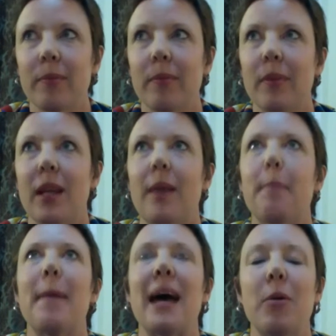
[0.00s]

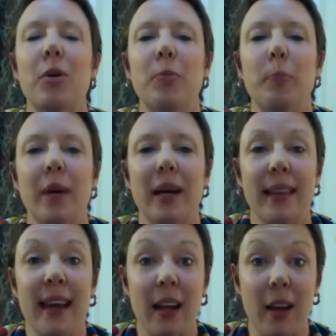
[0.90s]
empowered by
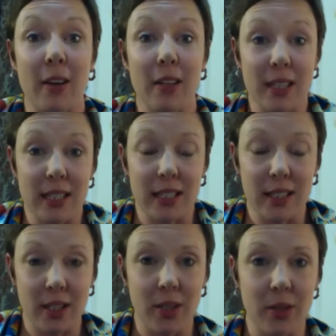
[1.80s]
that clarity
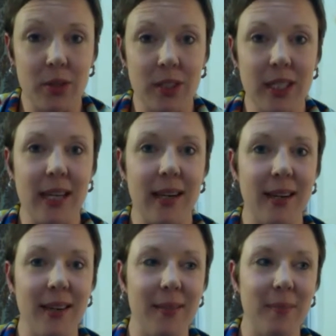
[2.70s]
to take
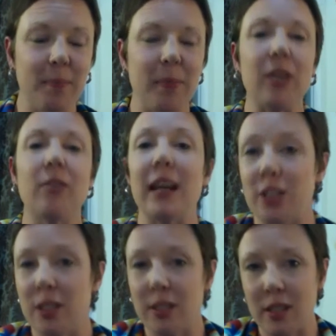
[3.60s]
bigger
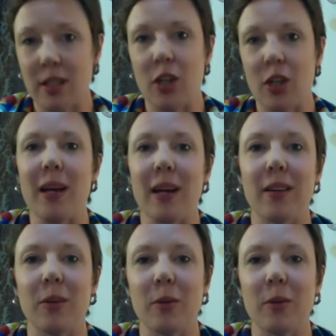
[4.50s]
actions than you might otherwise,